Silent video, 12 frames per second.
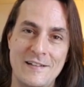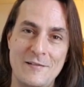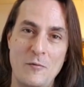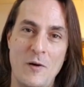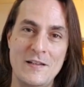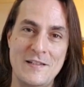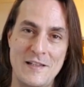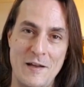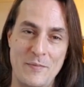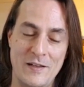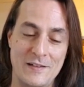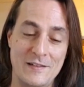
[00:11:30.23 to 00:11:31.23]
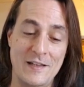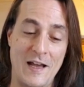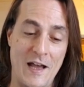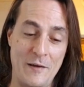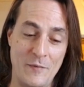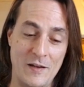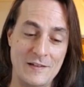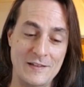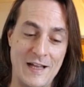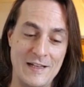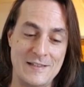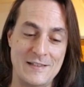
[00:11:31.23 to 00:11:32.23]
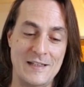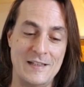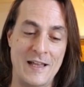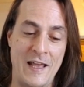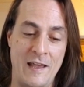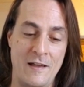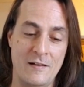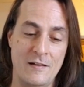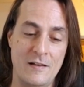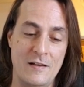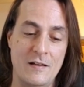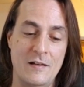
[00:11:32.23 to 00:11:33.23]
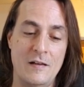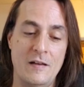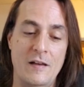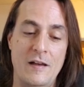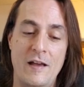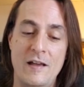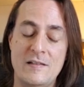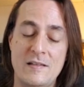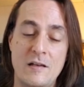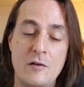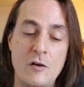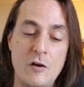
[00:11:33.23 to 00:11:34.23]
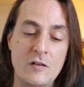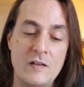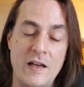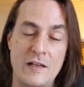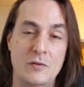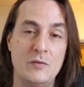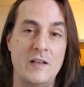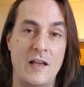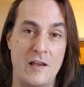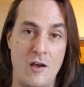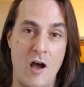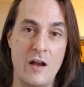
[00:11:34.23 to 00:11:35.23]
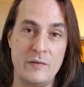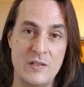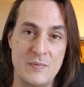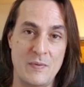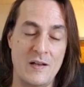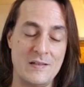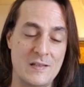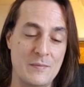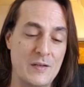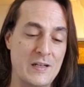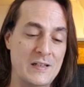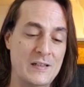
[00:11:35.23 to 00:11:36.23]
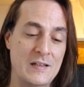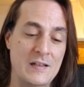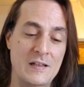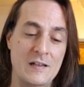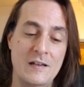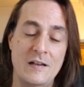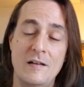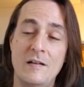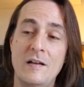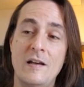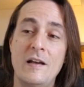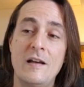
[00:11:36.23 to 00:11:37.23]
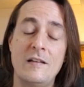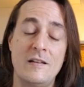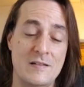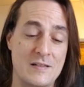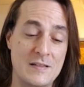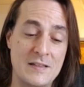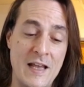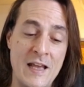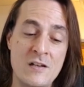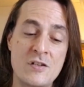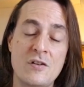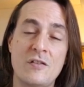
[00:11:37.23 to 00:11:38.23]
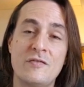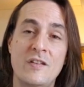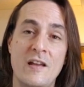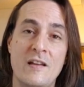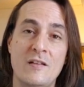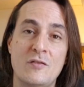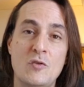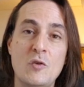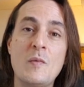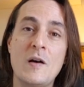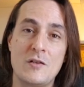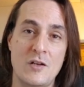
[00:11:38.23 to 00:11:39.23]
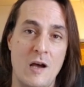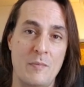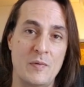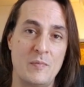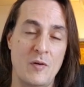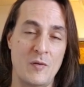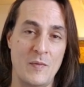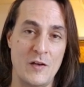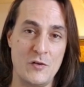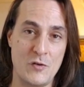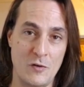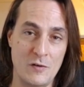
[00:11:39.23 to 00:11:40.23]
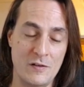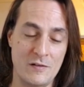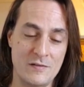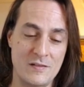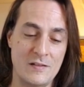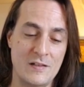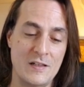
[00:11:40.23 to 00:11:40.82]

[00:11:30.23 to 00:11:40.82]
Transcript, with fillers: one step at a time, that's the day. It's a good day to take on responsibility. There's a danger of taking too much up upon my shoulders